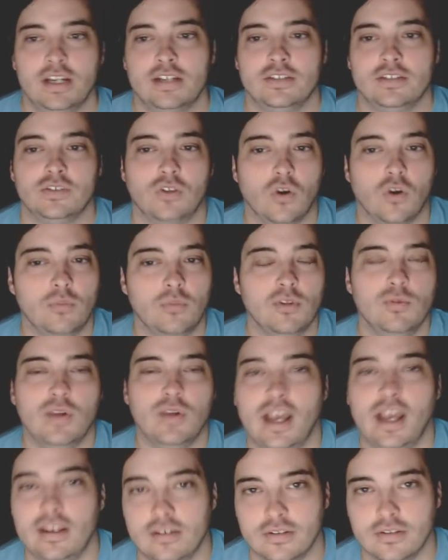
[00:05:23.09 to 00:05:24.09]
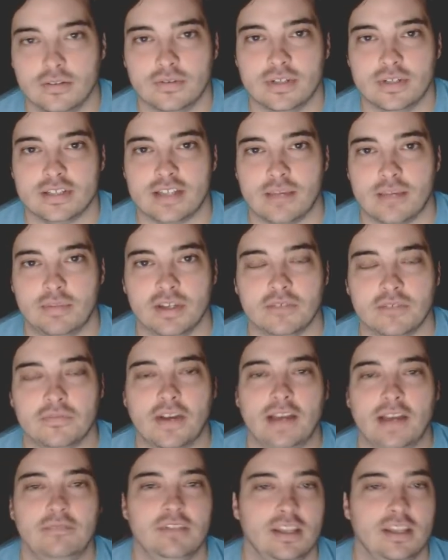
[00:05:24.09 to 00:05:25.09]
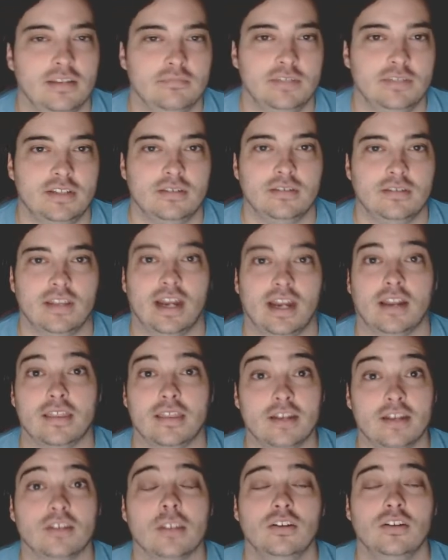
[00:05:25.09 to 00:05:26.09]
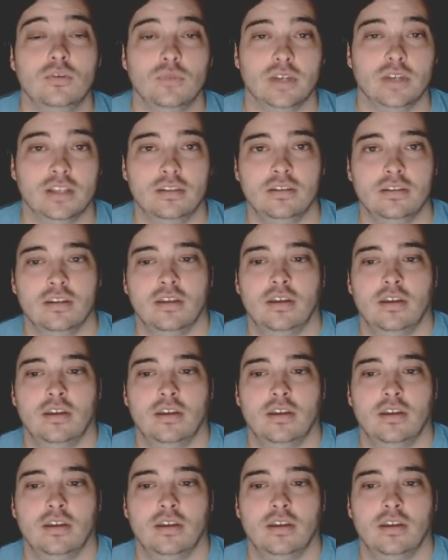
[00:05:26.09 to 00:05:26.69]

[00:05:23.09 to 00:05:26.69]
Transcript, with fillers: So normally what I do is I pick five teams that I think are going to win